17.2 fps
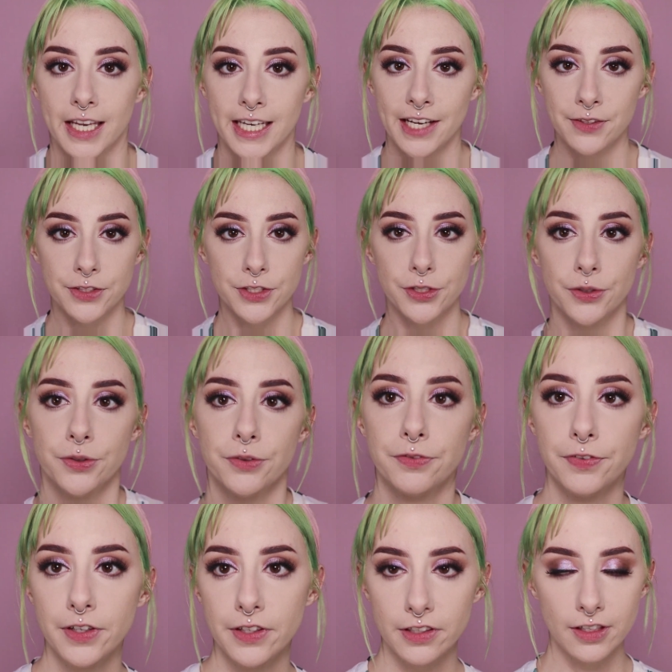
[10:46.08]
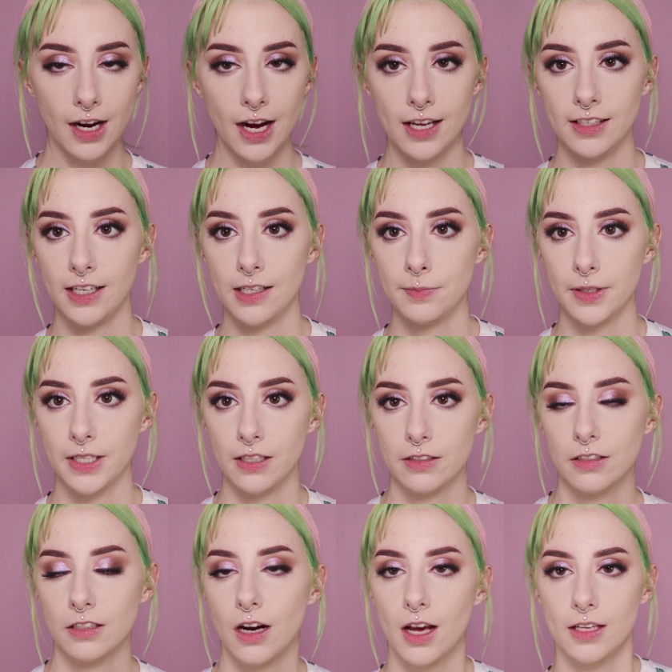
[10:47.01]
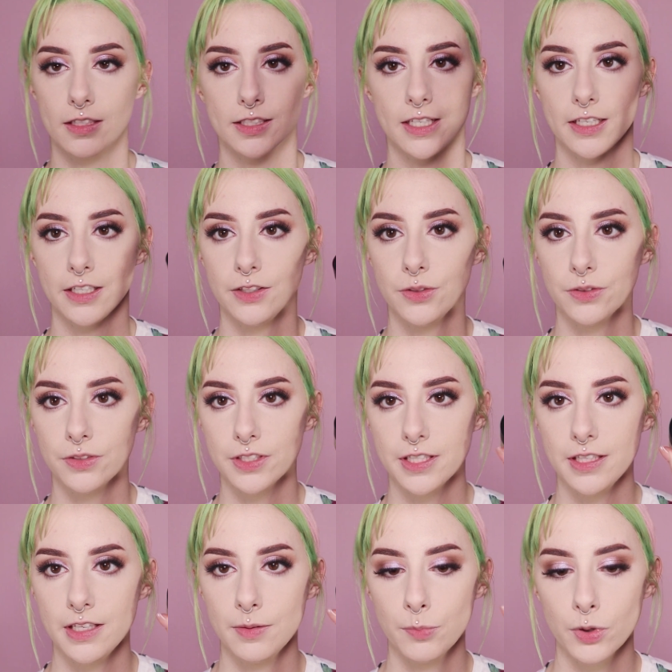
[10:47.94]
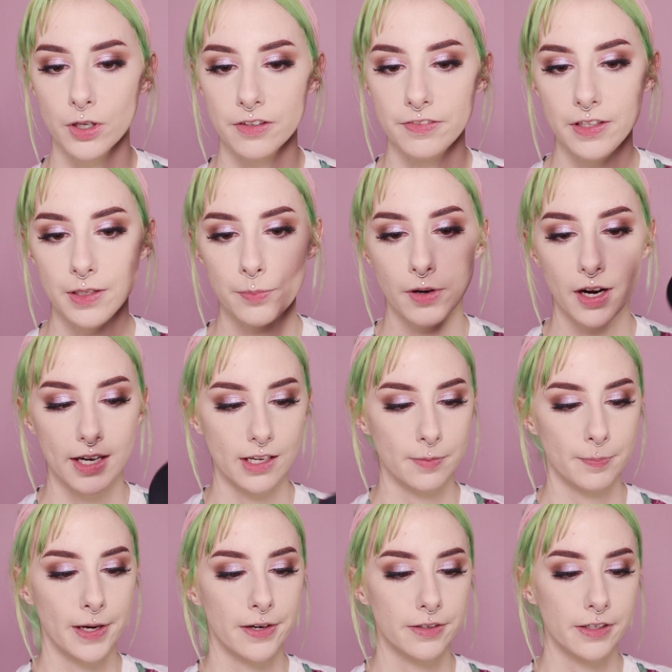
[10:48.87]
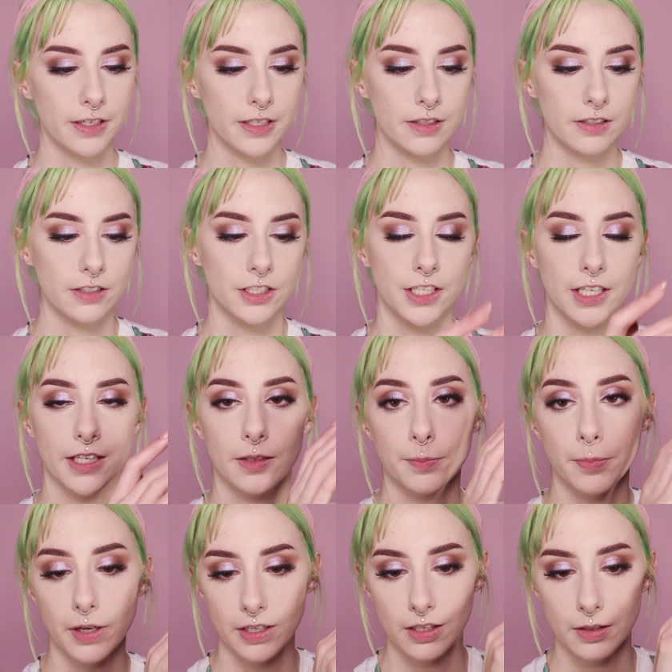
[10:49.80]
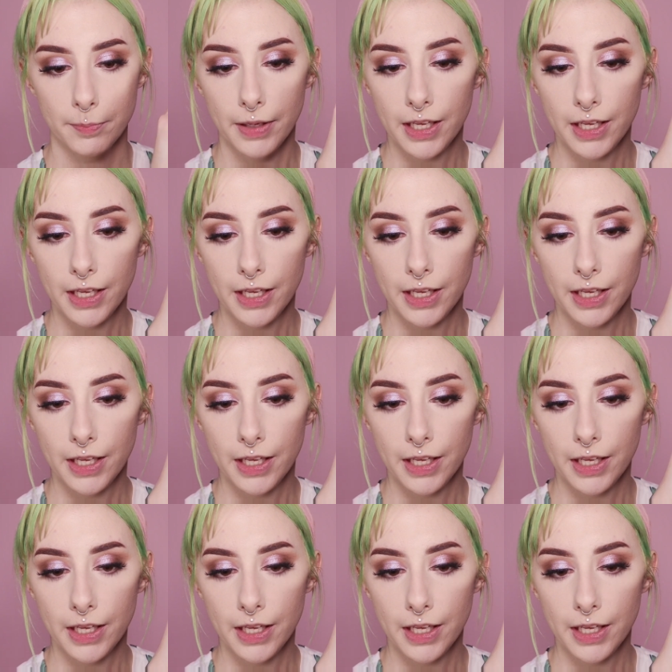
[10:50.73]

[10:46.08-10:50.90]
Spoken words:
And now to further highlight my under eyes, I use the Morphe Brightening Powder in the shade Brightening